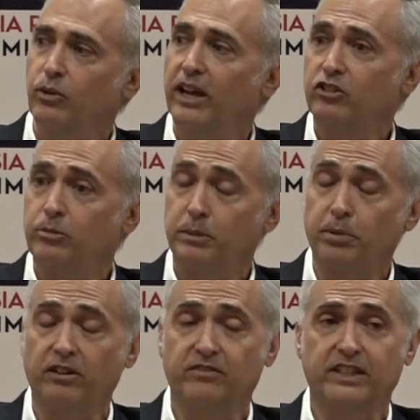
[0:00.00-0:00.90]
U.S. to be
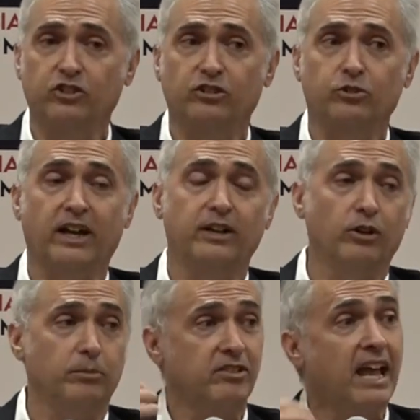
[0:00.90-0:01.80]
part of digital trade
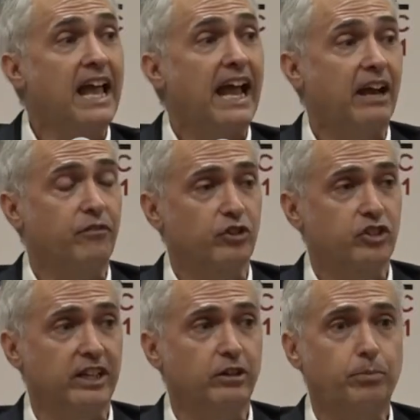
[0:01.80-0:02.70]
agreements, and for
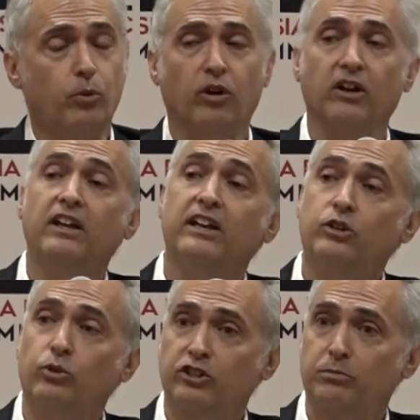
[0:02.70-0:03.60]
Singapore
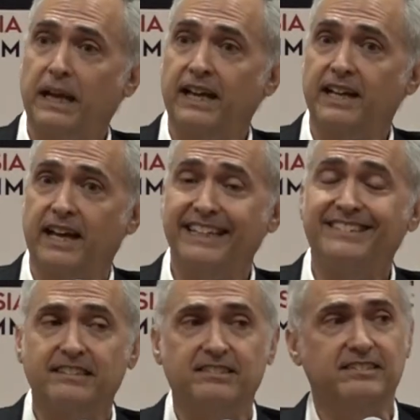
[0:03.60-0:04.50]
to expand on
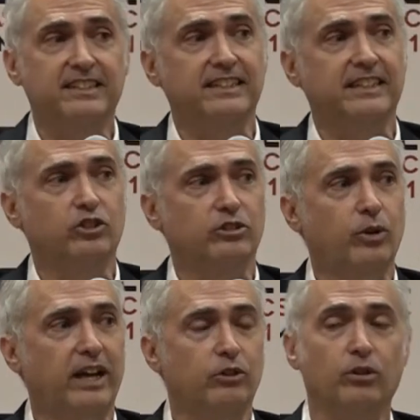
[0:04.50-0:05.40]
its existing digital
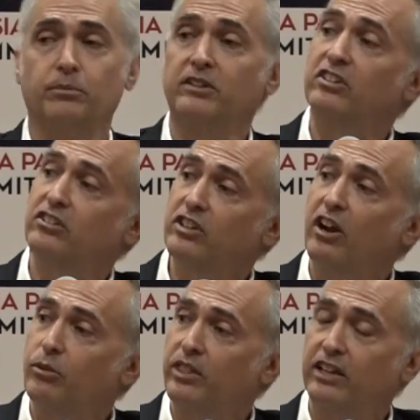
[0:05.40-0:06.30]
trade agreements to
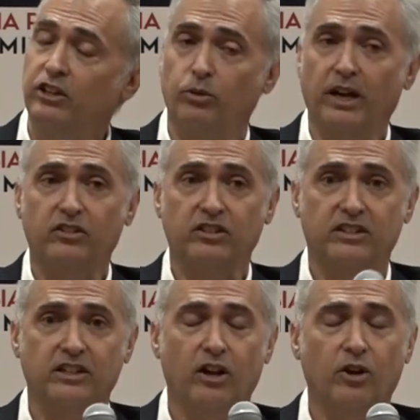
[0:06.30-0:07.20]
start with the U.S.
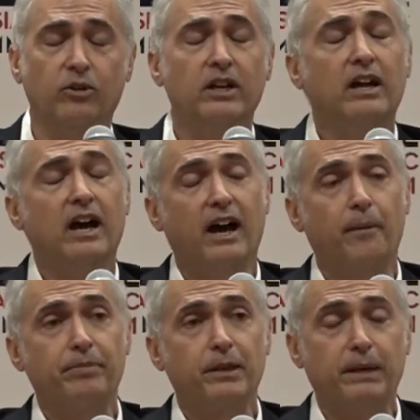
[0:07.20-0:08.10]
and to go
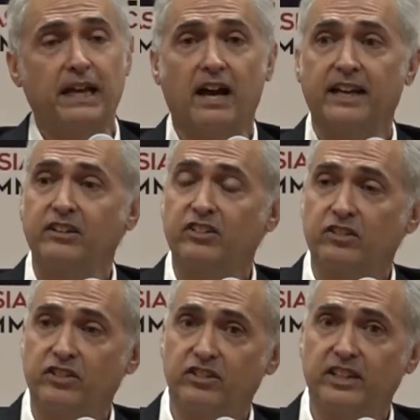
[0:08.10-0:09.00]
beyond its
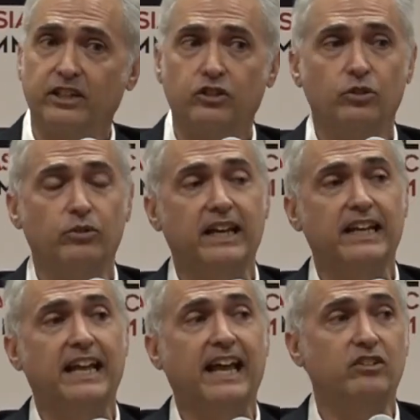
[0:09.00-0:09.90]
existing two that
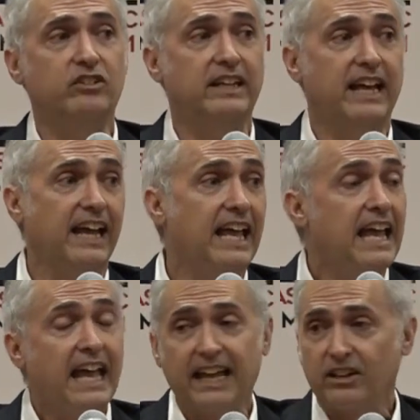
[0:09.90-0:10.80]
it has today.
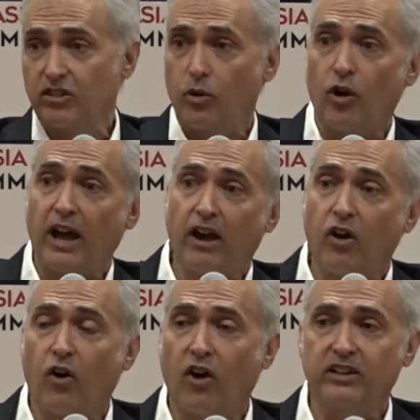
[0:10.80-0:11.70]
And so
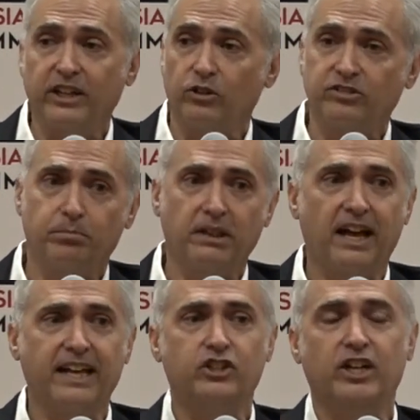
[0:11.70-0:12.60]
all, you know,
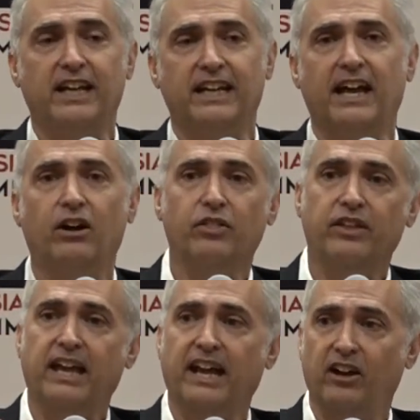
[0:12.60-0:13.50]
supply chain,
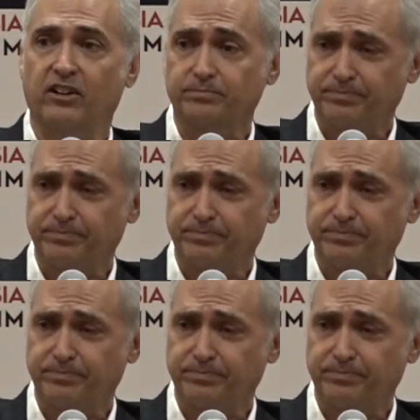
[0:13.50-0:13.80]
healthcare,